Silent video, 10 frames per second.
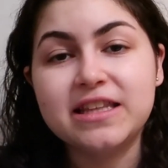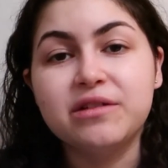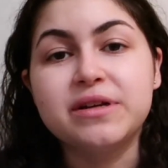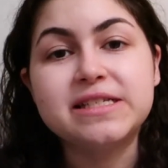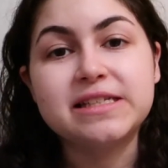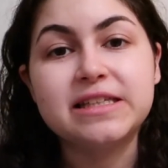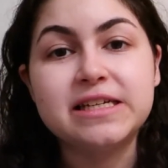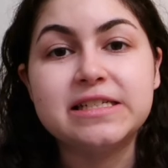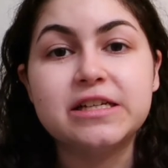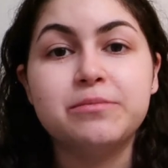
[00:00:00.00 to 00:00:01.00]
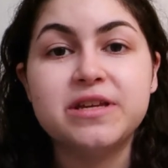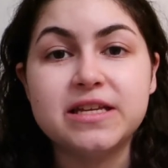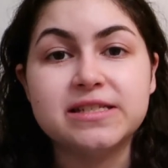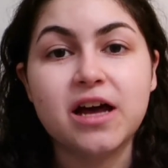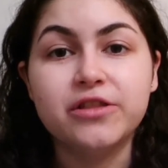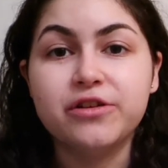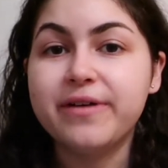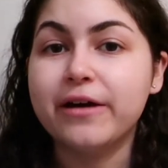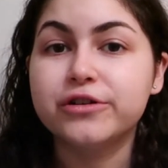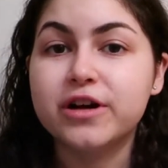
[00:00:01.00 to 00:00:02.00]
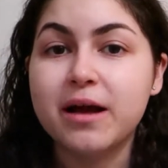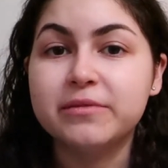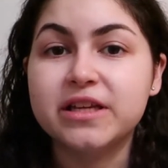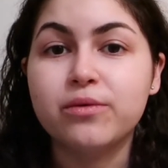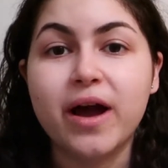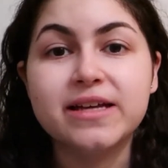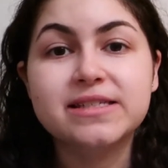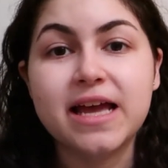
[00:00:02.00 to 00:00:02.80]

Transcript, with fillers: They recently did a piece on the founder, Emily Weiss,